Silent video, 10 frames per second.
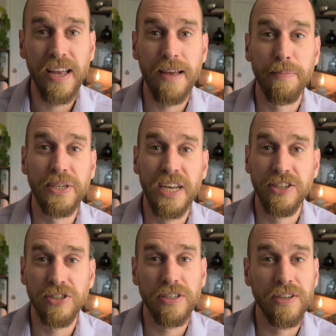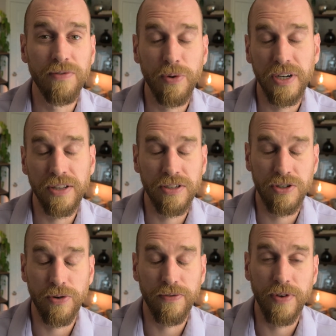and potentially avoiding the
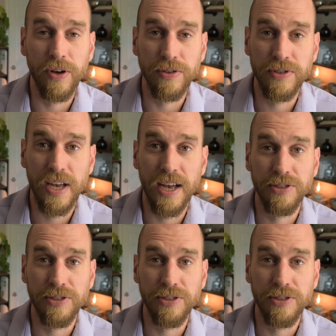shortfalls